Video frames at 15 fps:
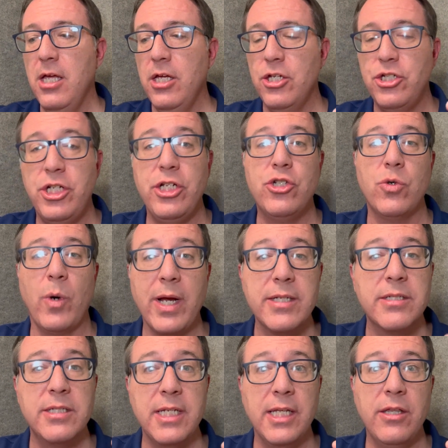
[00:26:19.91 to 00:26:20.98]
She
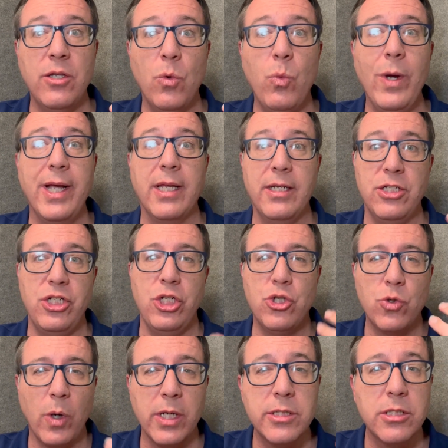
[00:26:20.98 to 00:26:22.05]
trusts in the wickedness, she
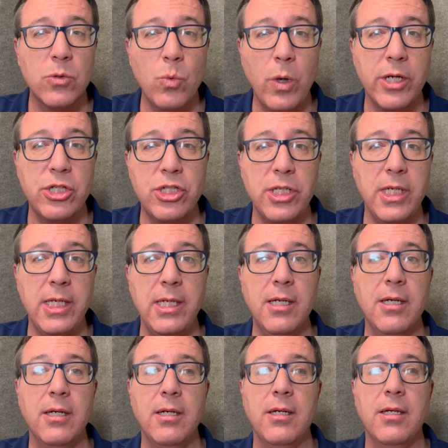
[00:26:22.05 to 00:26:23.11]
trusts in what she
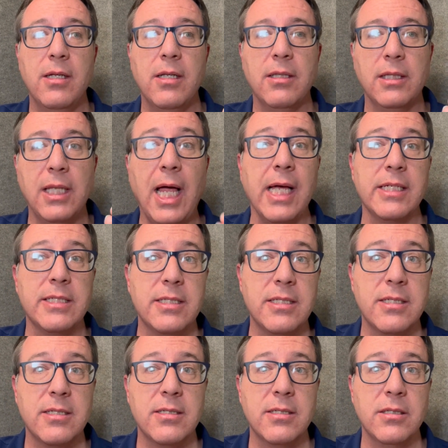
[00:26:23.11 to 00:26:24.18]

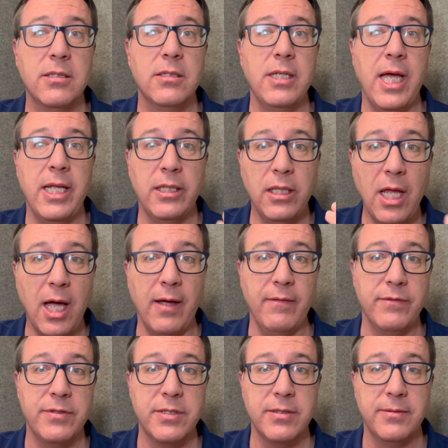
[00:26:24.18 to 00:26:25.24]
lusts and
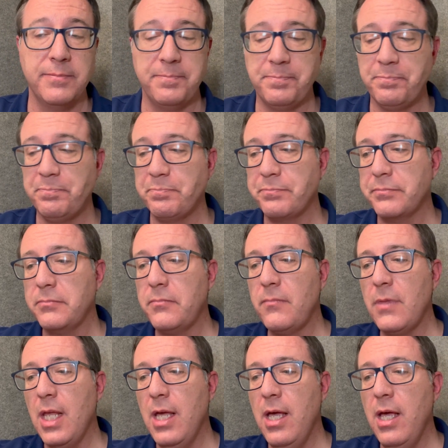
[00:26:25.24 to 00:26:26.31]
loves.
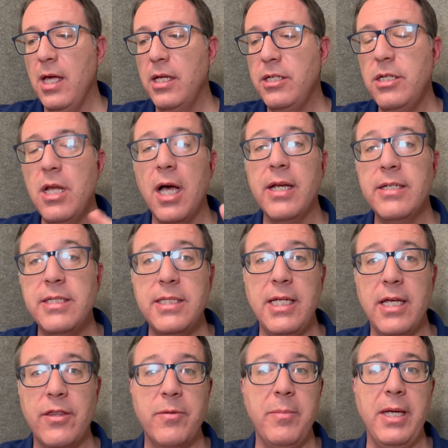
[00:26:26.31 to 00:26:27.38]
None
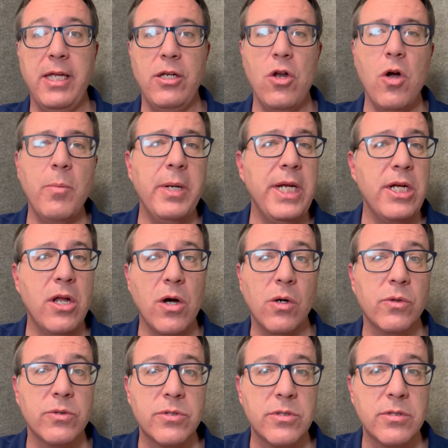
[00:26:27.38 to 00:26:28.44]
seeth me. Nobody
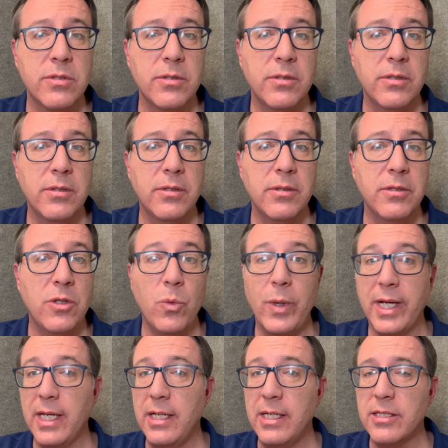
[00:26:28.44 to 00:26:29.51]
knows the
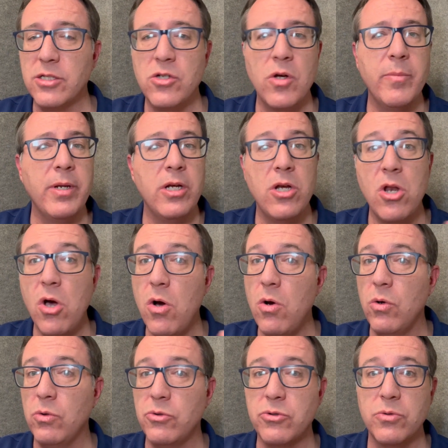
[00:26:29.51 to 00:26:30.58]
wickedness. Nobody
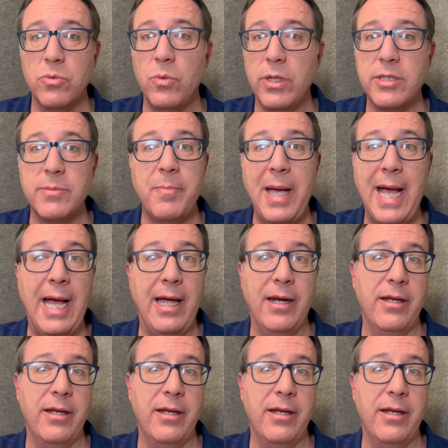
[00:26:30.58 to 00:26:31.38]
knows what's bad.